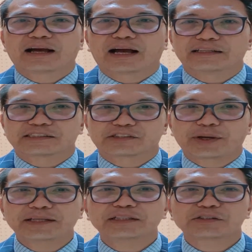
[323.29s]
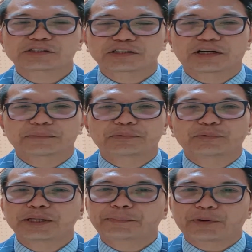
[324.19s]
and is ready to serve
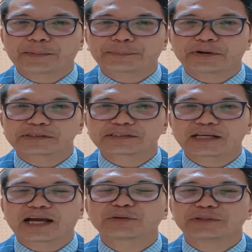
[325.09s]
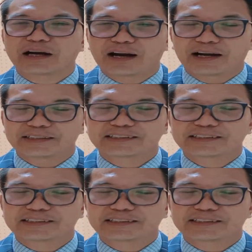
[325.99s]
with a purpose and with a heart.